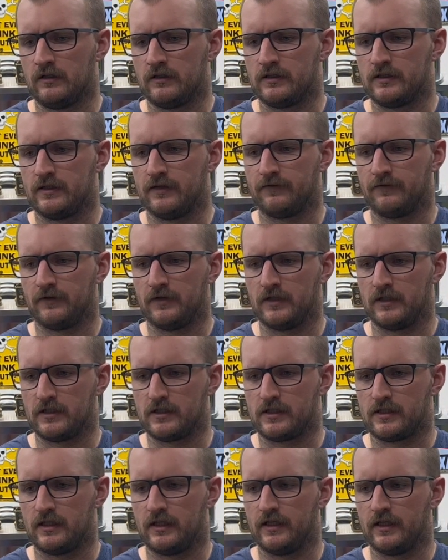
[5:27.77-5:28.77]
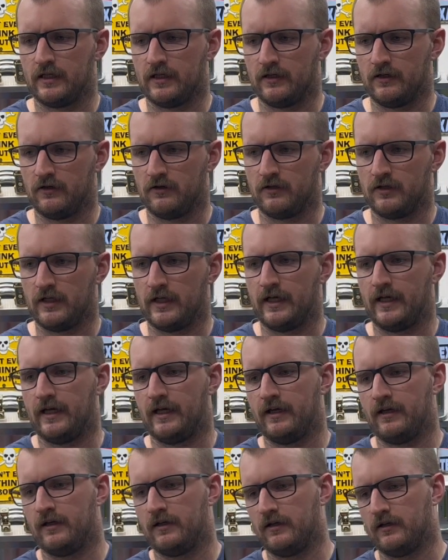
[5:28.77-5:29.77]
difference there. The
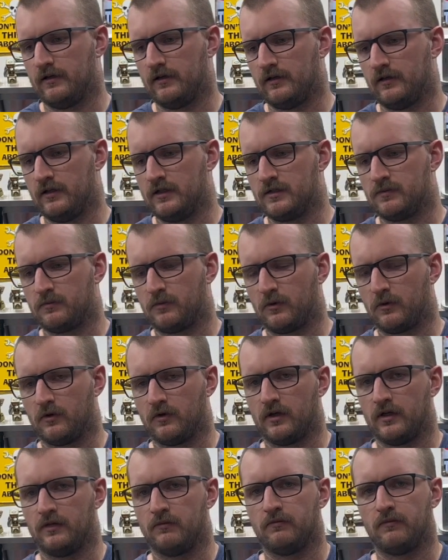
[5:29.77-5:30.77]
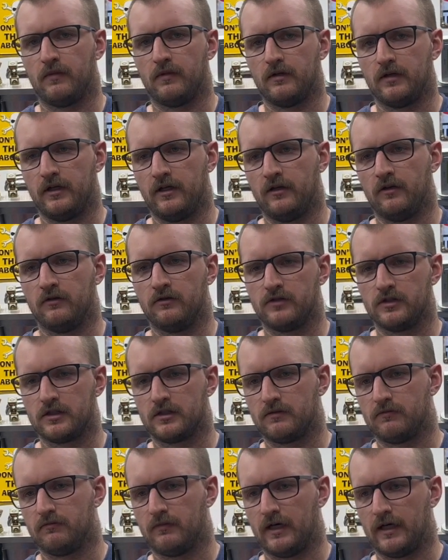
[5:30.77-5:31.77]
head is ported,
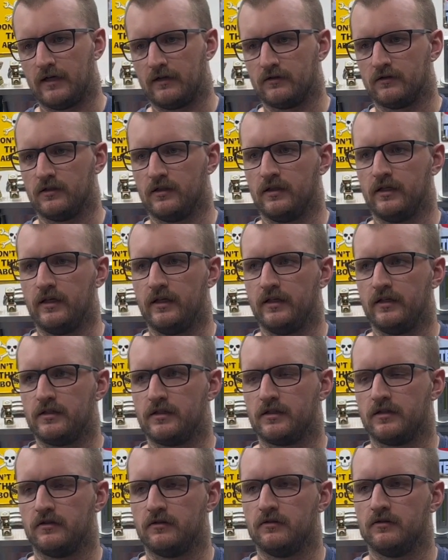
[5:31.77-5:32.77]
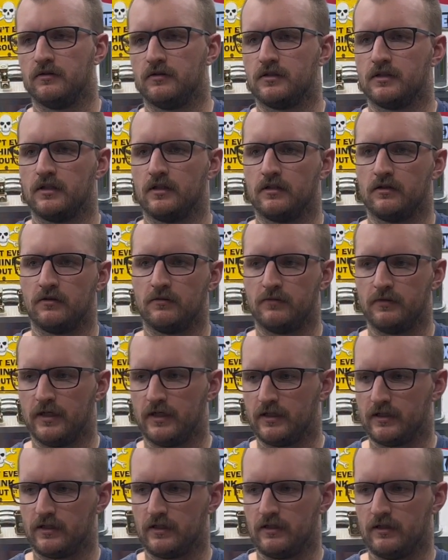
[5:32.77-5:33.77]
just mildly, so there's a little
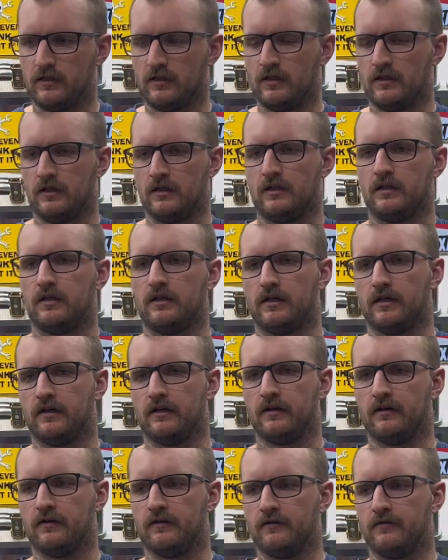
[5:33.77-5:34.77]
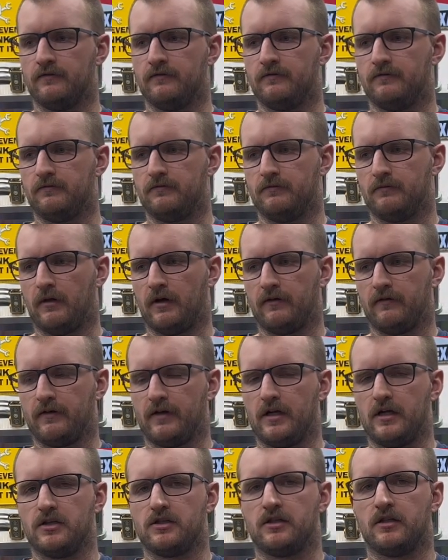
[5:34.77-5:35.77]
bit of
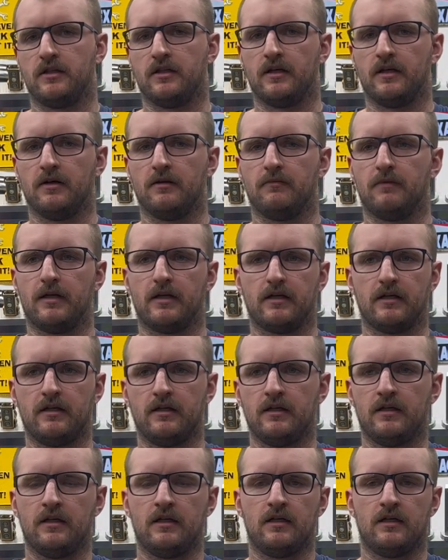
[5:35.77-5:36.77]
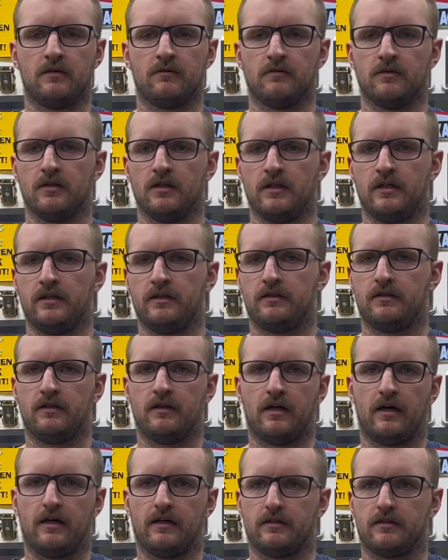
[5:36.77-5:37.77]
modification there, but really
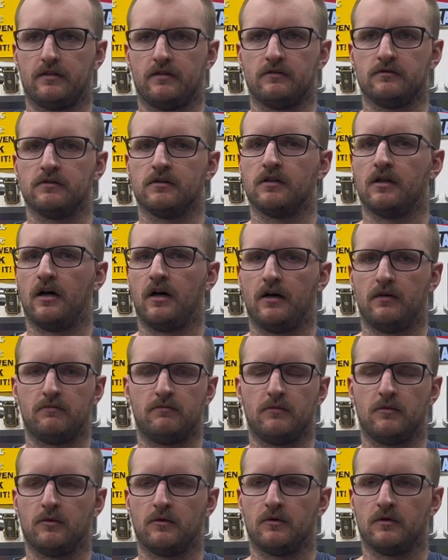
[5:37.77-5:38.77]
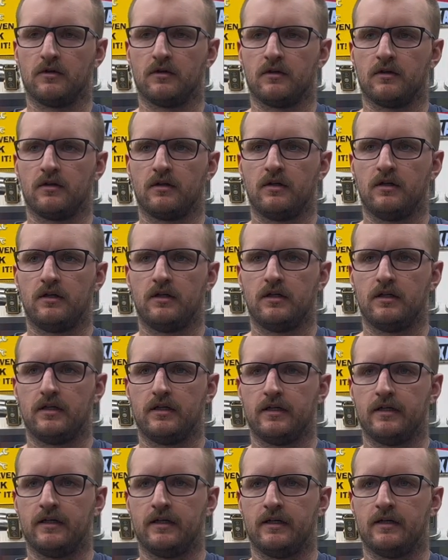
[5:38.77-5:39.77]
not a lot more
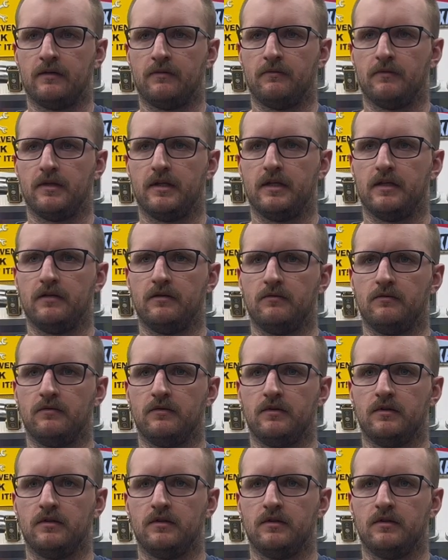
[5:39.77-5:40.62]
than,